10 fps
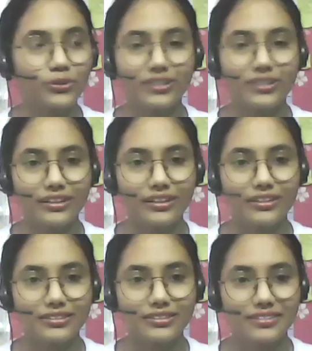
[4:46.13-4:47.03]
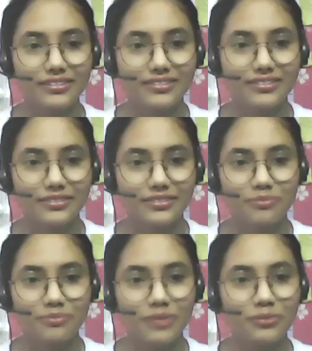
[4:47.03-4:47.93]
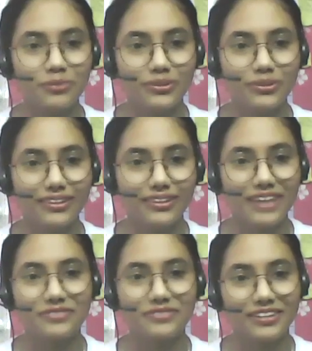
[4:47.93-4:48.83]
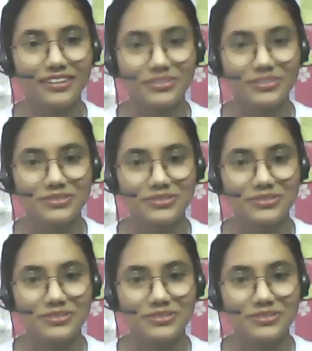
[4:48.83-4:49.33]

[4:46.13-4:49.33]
than eager, sir. Maybe more than I am willing to.